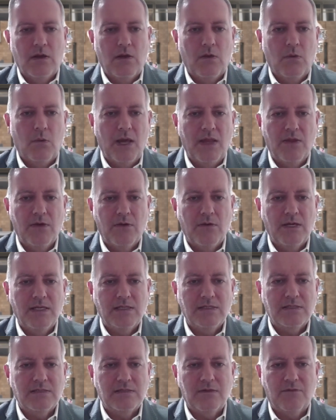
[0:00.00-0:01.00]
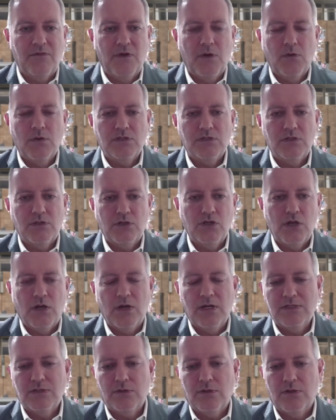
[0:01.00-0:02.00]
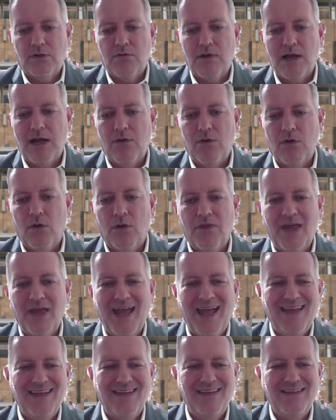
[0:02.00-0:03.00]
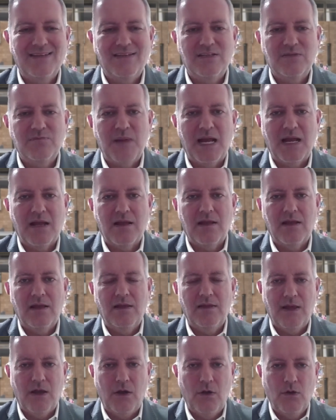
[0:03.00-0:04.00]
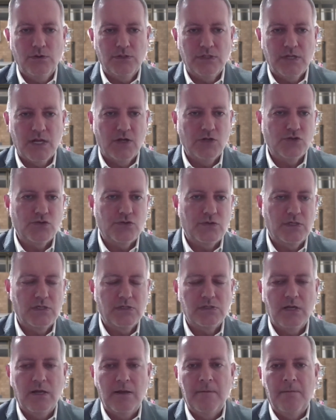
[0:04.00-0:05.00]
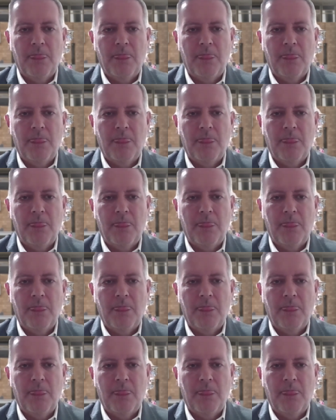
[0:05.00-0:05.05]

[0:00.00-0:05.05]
whether it's the focus of the journalists on the ground or their editors back in their host countries.